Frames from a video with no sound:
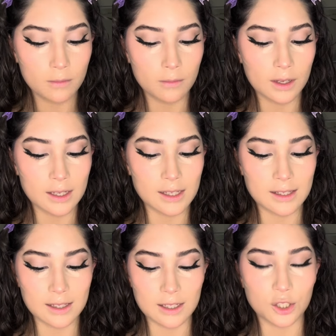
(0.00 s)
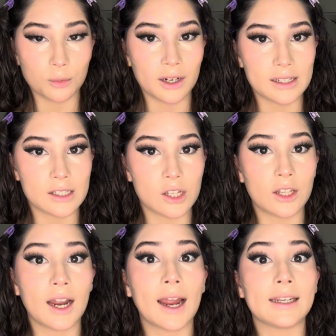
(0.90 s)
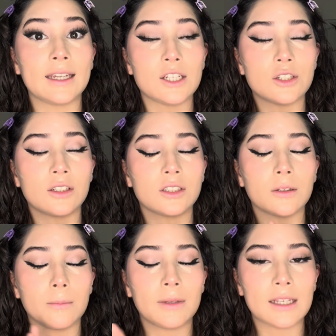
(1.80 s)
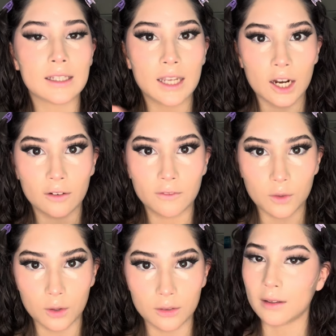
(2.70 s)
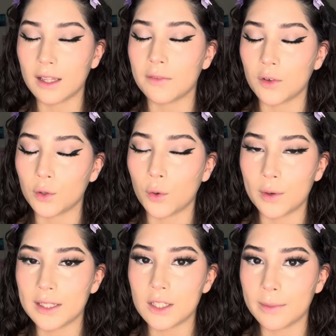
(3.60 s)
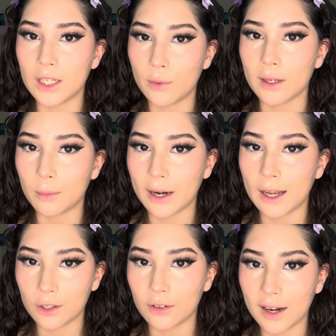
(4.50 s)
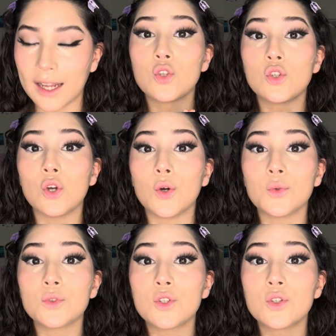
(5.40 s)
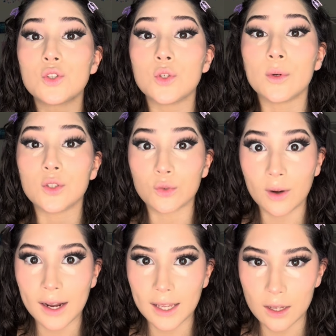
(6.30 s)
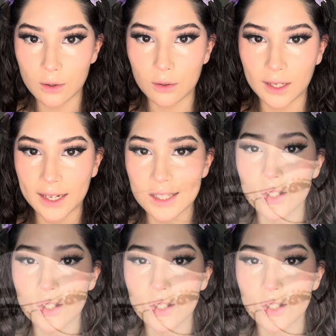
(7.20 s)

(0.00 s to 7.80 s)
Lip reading: Because this is such a bright concealer, I need y'all to be careful. If you're going to be doing a bright under eye, don't do a triangle like it's